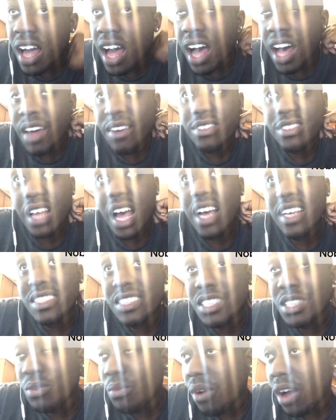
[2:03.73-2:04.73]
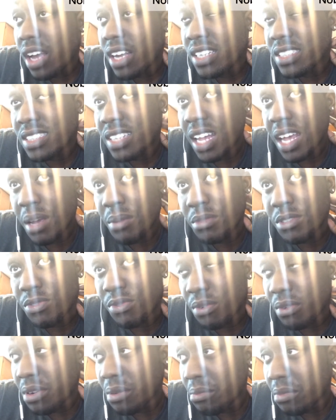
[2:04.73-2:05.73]
I see why his name is
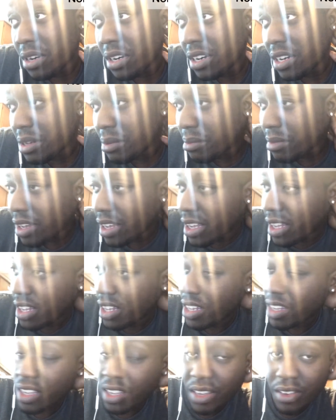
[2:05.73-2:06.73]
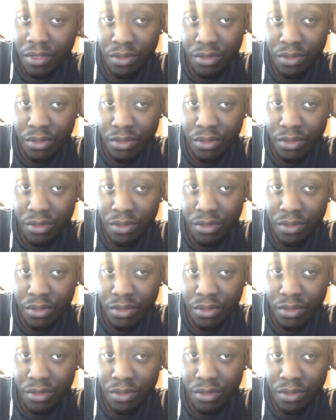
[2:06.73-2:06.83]
From the Mud, man.